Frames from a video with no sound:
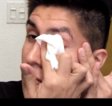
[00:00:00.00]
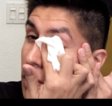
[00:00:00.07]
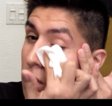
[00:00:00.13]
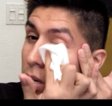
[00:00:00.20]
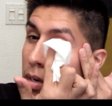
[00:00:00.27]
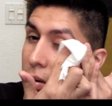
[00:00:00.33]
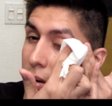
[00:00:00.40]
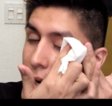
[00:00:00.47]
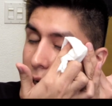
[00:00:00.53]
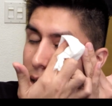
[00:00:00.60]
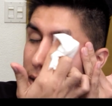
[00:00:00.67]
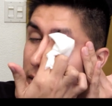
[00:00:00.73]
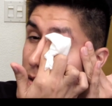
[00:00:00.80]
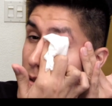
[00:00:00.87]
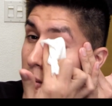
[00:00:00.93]

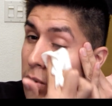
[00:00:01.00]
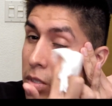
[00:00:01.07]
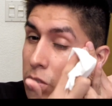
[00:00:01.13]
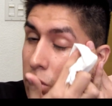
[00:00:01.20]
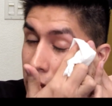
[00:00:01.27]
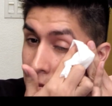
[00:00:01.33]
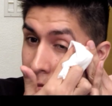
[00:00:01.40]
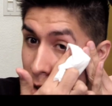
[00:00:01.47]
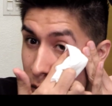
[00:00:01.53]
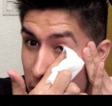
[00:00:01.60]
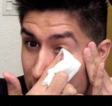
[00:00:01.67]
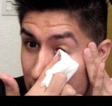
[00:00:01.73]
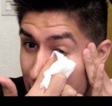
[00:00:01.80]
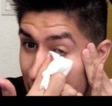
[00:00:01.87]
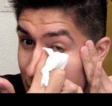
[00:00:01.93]
Alright, so once when I'm done
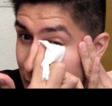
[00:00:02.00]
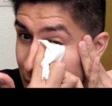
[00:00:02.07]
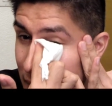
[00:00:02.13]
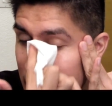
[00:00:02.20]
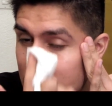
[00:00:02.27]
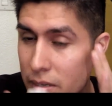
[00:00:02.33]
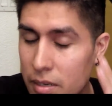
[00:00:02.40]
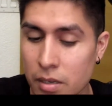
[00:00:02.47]
with that,